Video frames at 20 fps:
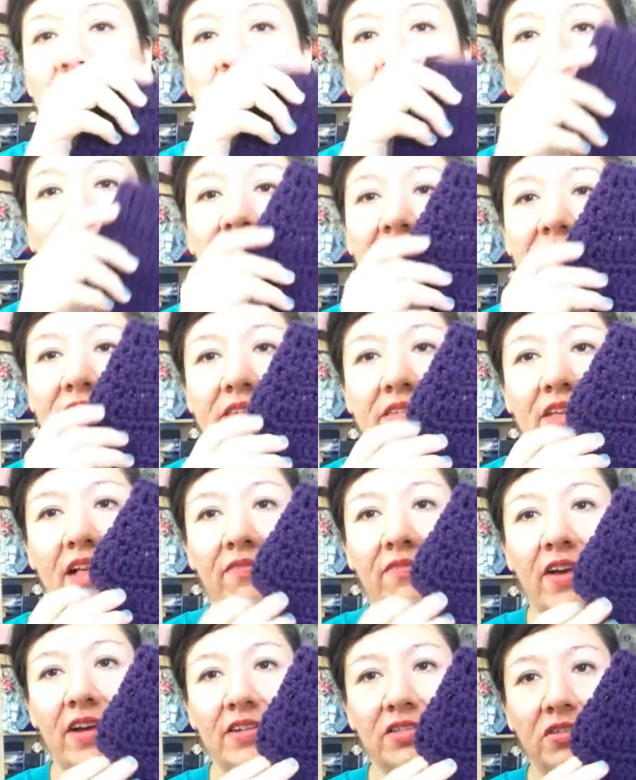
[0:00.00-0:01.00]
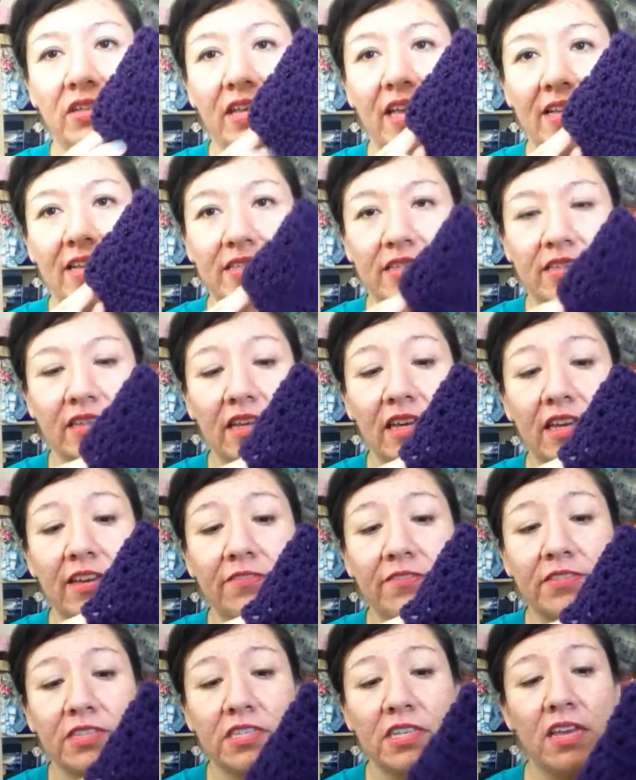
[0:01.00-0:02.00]
sweater itself actually has
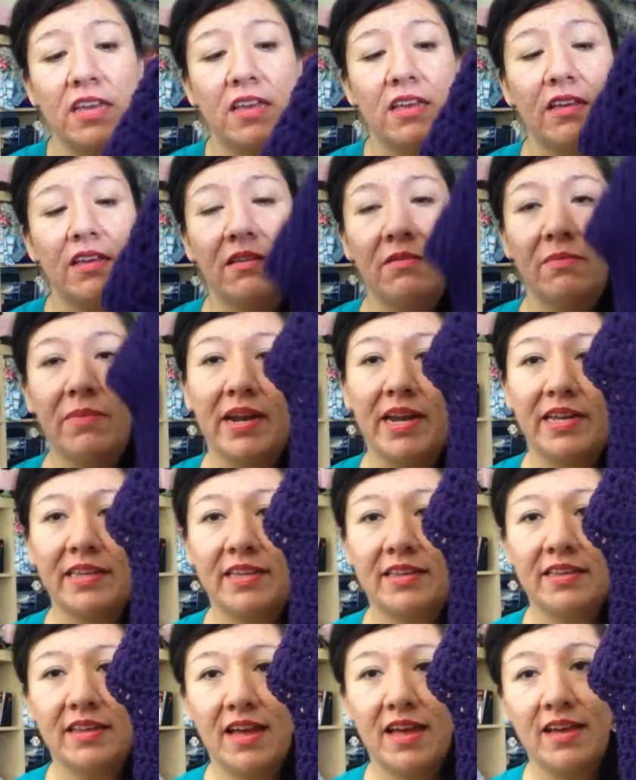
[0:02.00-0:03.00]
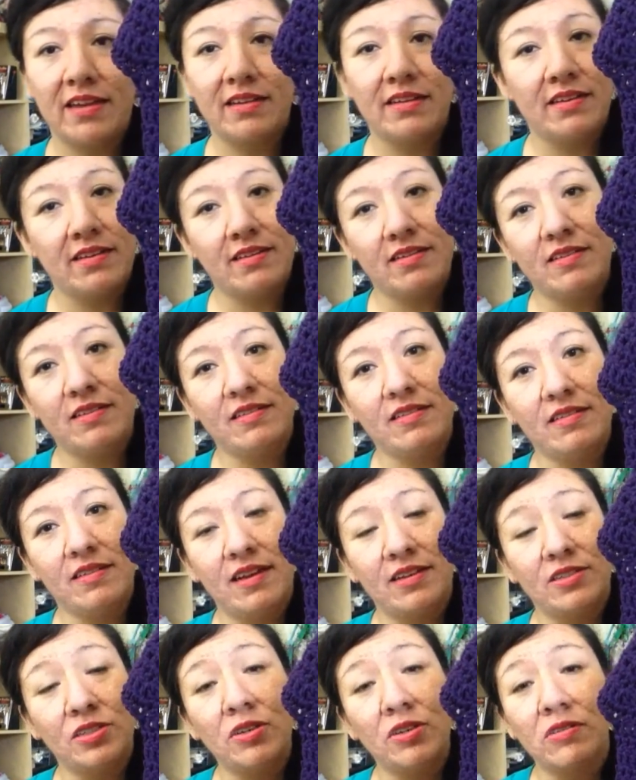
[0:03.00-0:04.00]
sleeves, but I did not,
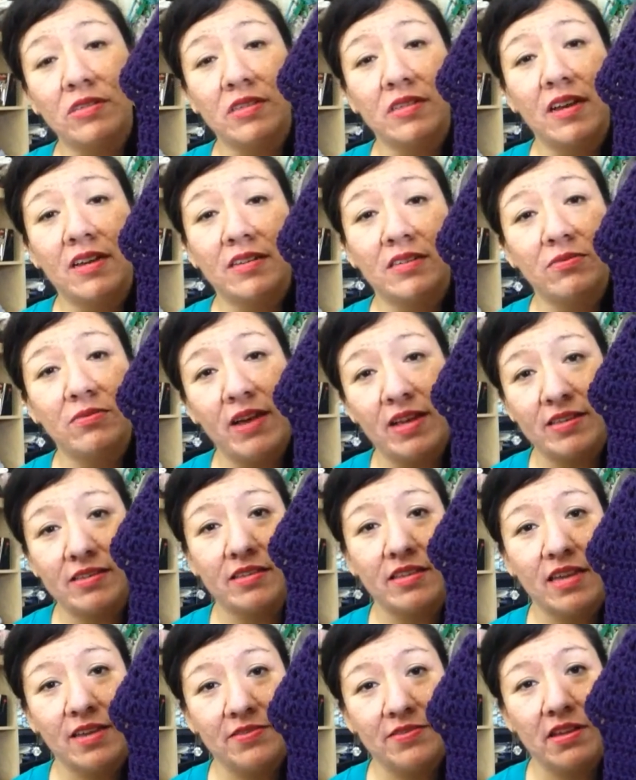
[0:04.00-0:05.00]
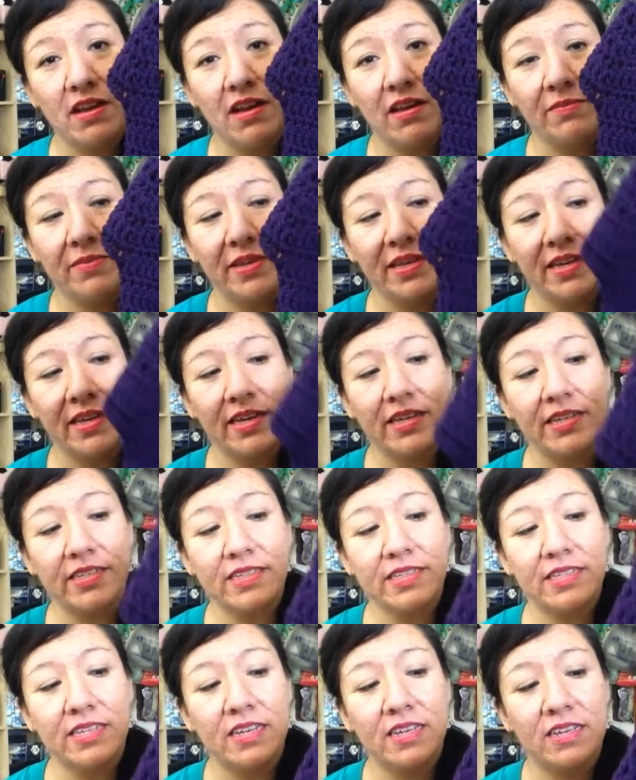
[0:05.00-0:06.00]
I chose not to add sleeves on
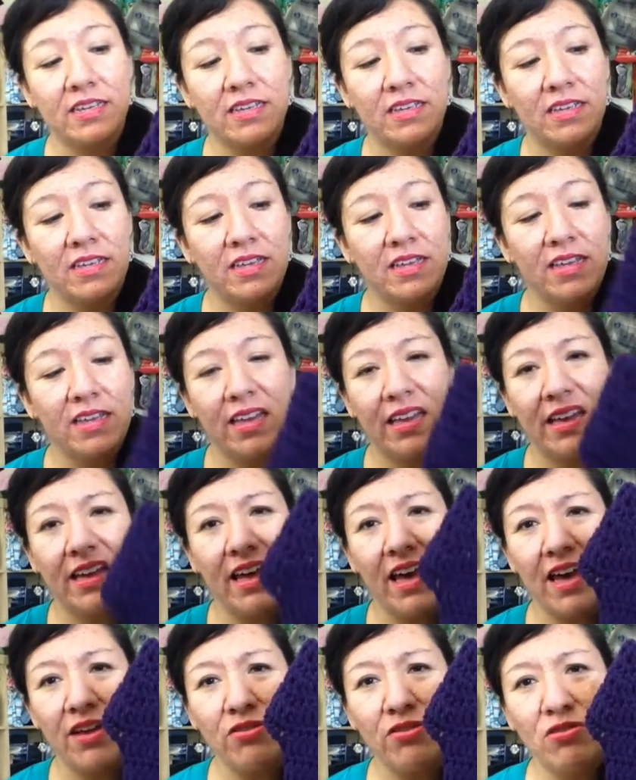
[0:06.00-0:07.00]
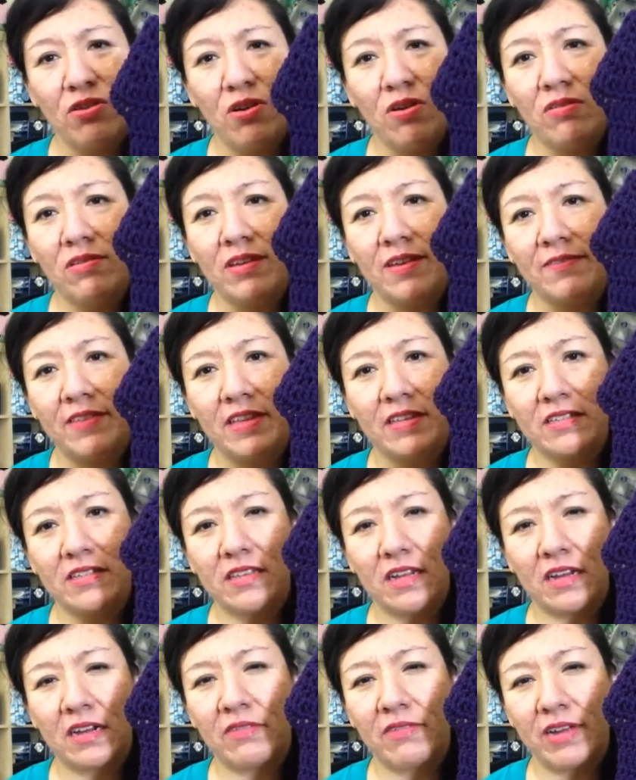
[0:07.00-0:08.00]
because I don't know if this is
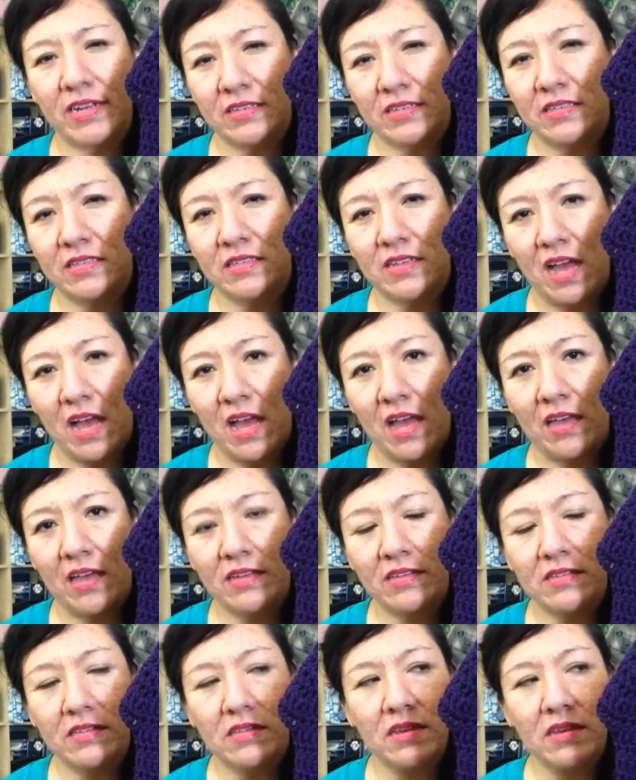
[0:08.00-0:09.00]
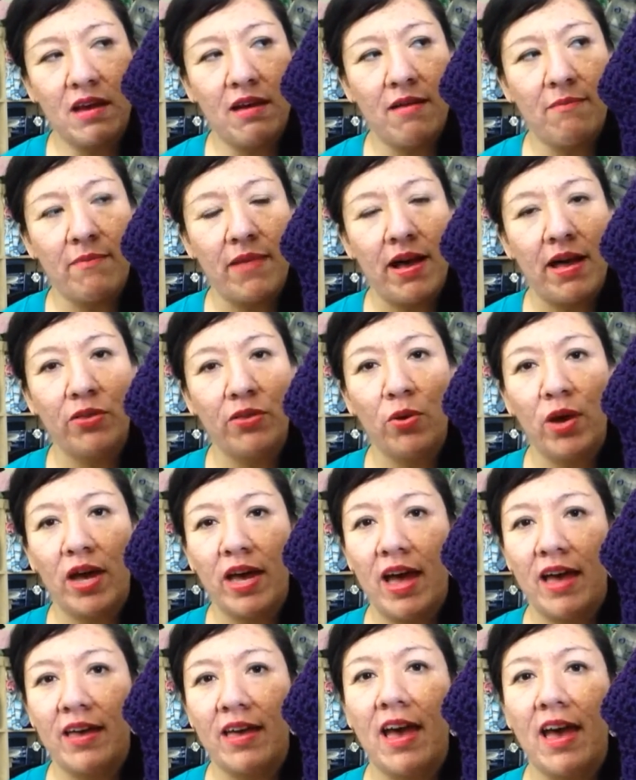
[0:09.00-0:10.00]
the correct size. Um, although I,
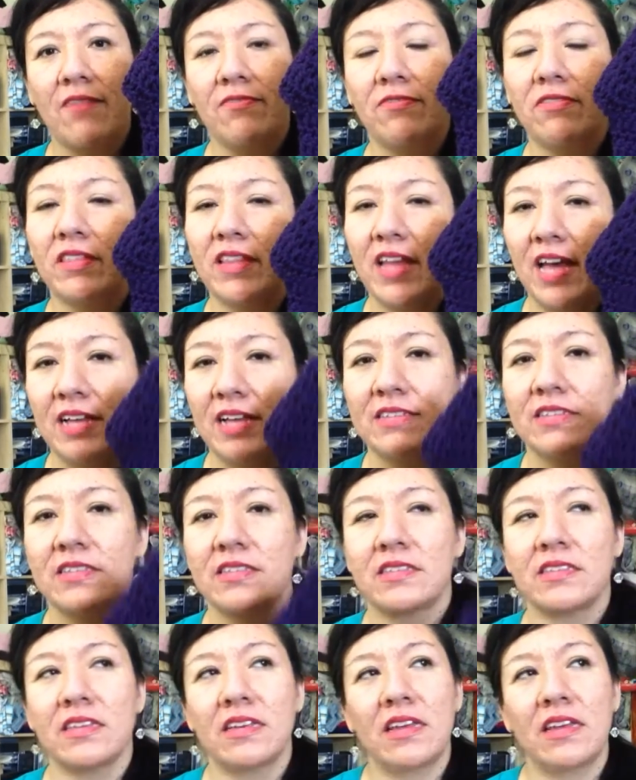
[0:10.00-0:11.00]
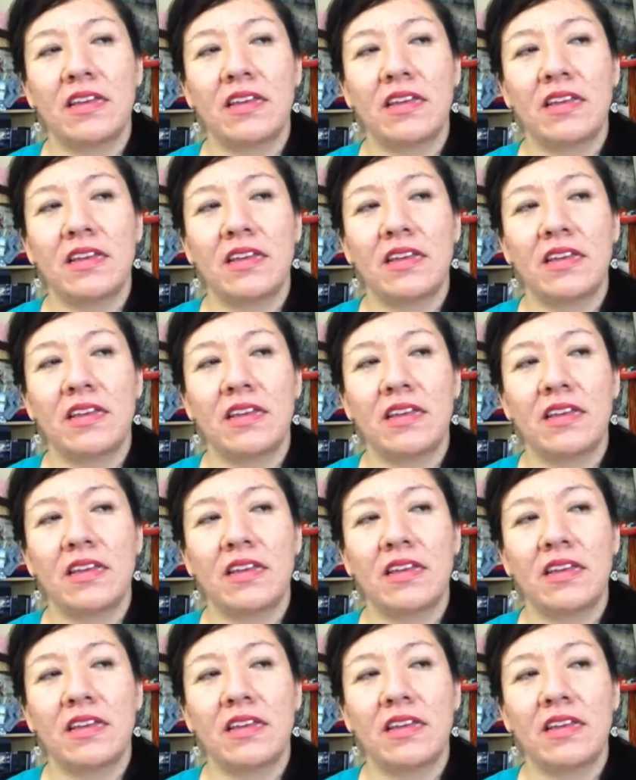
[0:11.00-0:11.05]
I, have less,